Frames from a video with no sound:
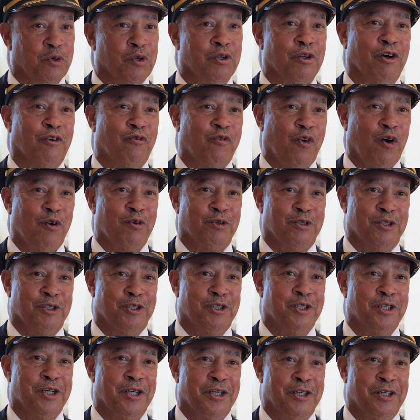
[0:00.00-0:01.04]
we'll look forward to
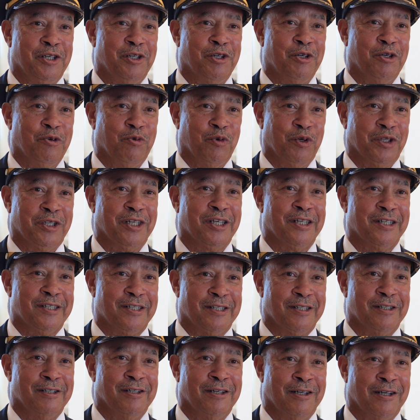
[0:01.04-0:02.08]
seeing you with
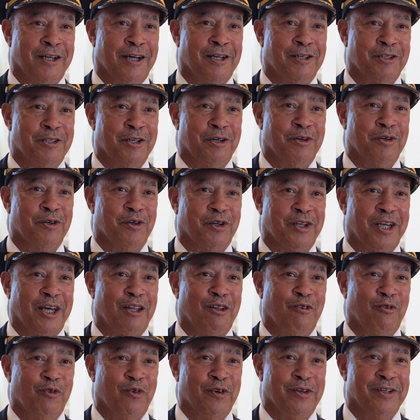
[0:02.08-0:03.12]
us in Ontario,
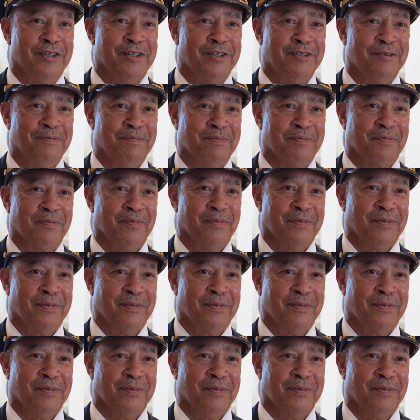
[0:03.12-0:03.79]
California.